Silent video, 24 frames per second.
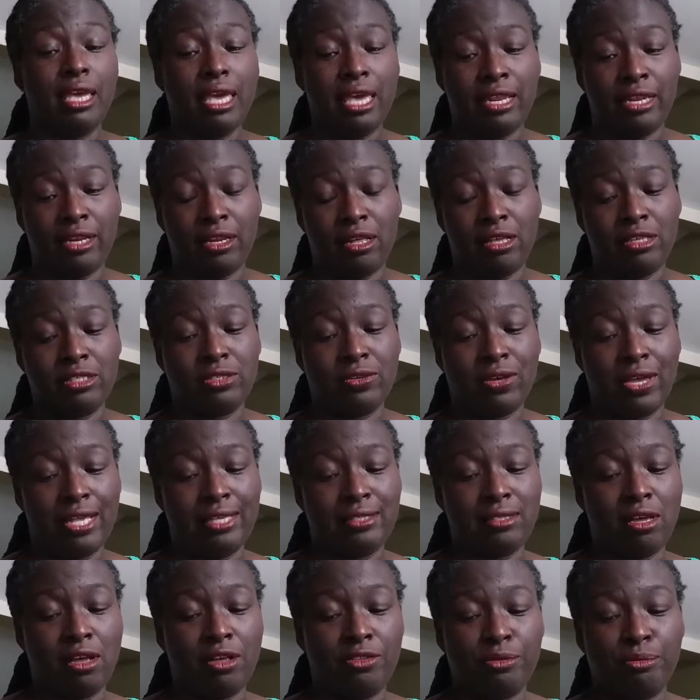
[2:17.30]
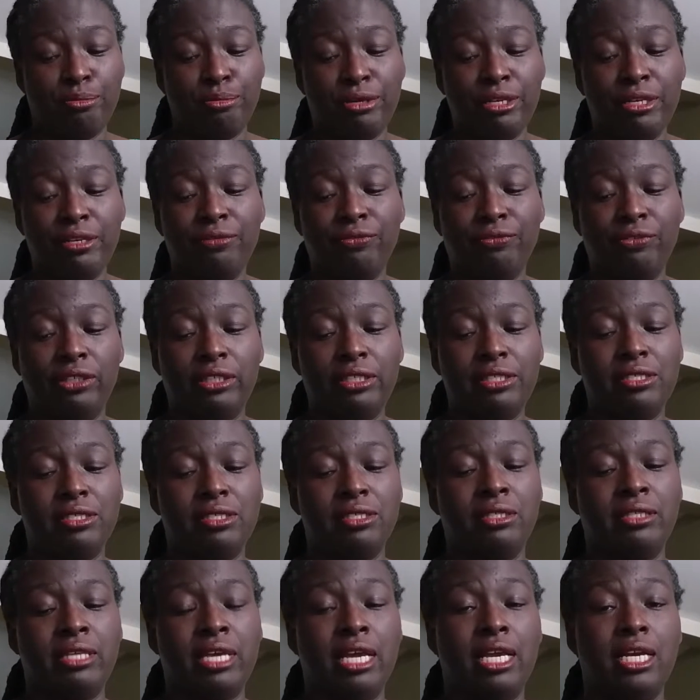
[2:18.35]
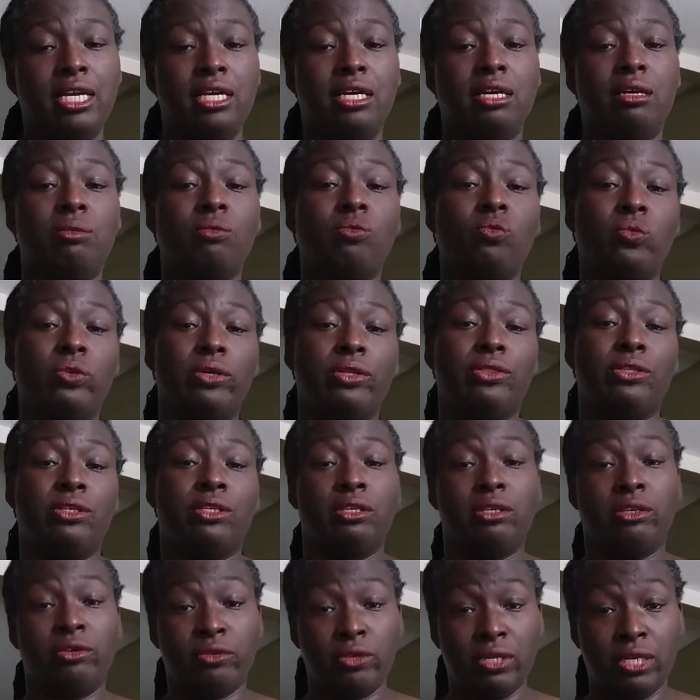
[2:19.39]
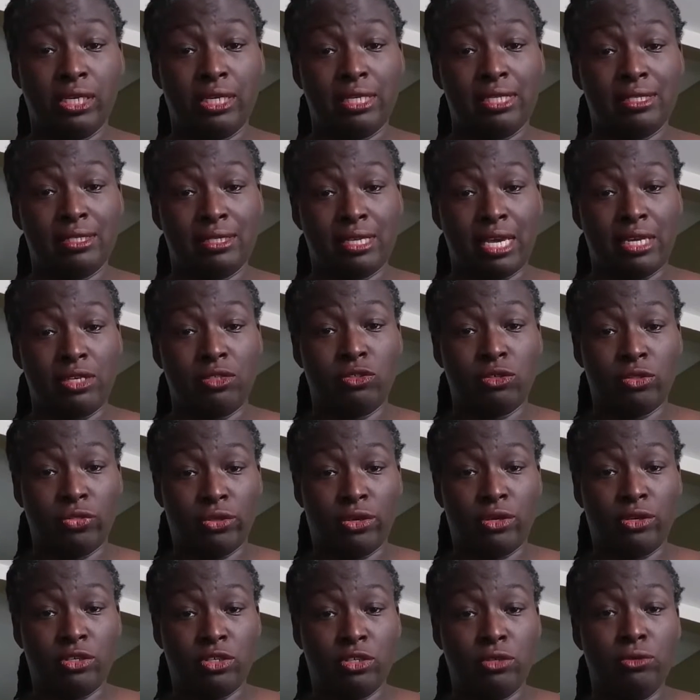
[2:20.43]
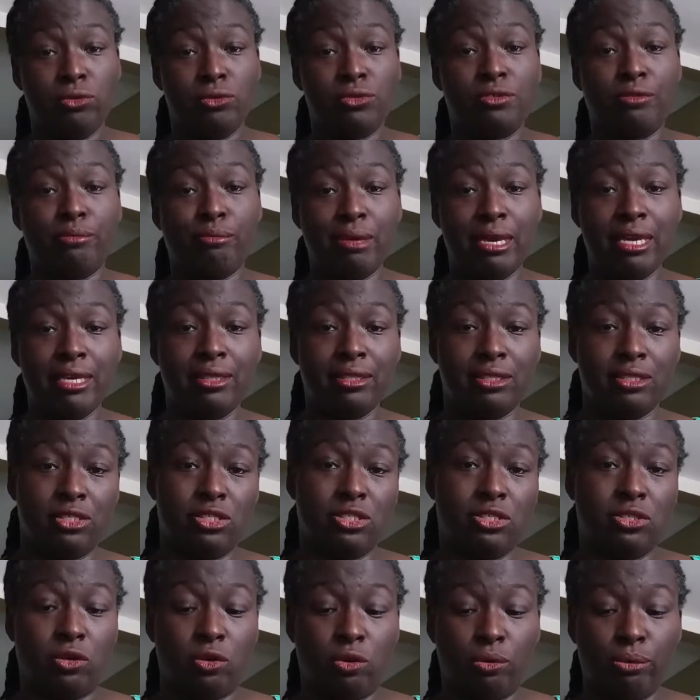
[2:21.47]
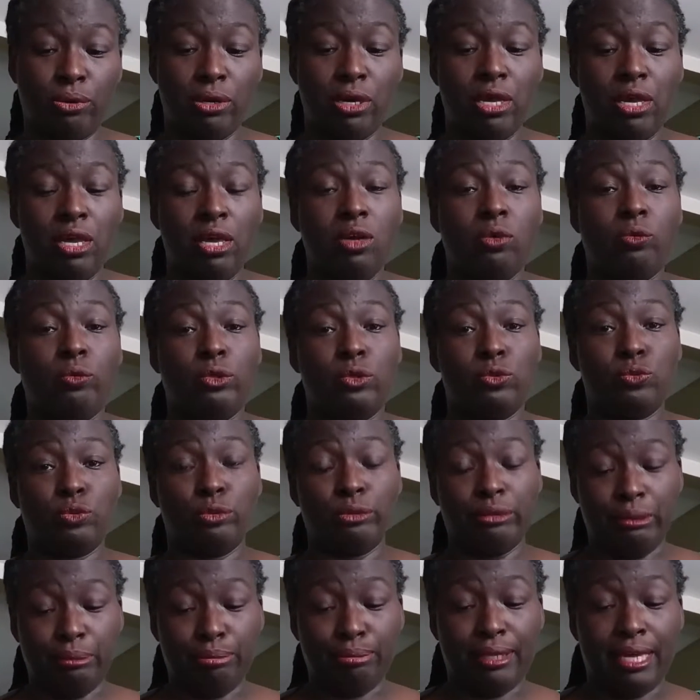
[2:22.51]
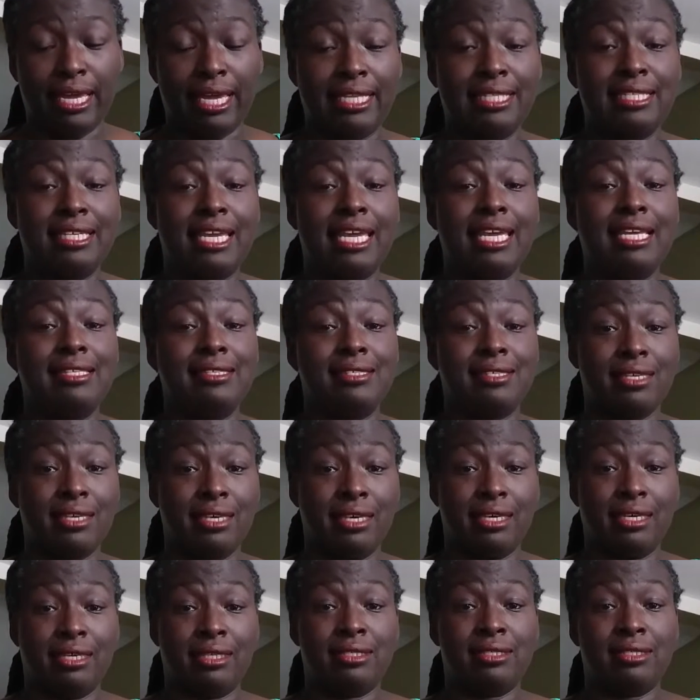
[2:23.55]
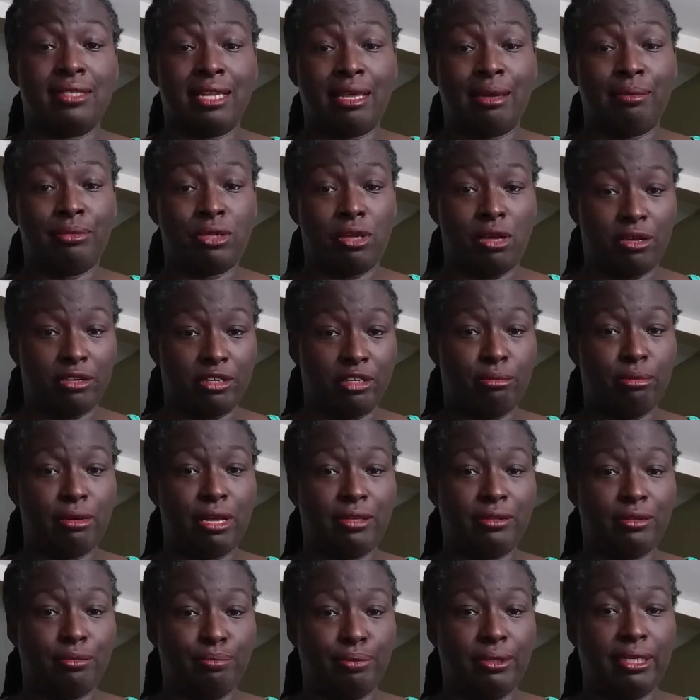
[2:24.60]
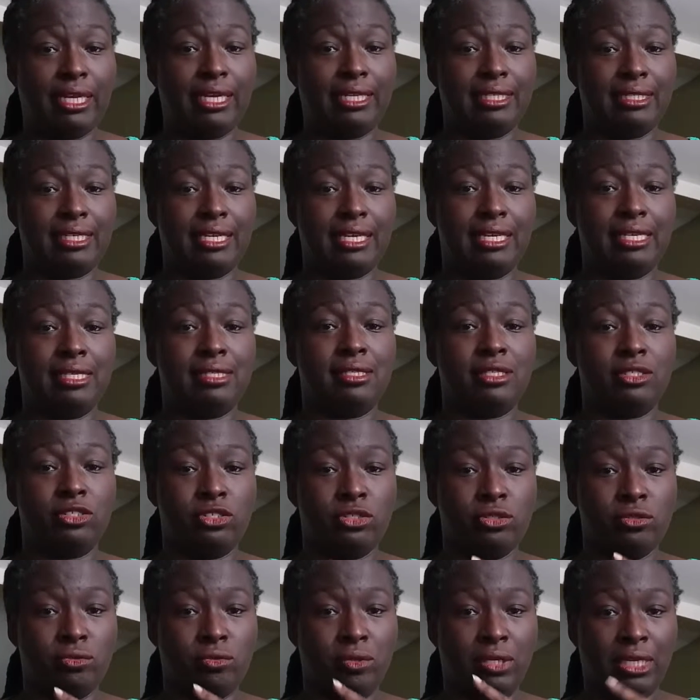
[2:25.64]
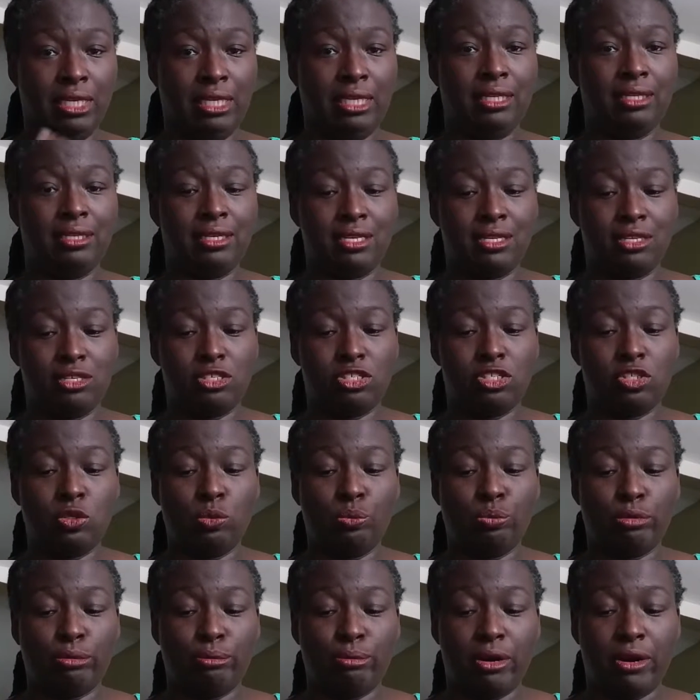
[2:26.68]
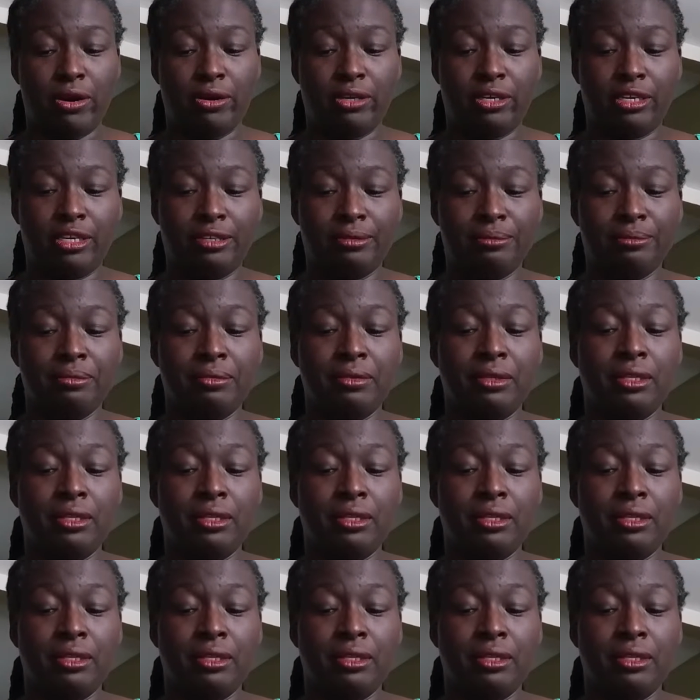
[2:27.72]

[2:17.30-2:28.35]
And it also has all the benefits that come with the ingredients that are used to make this soap, which will be plantain skins, and I'm talking about the plantains that you eat in the supermarket,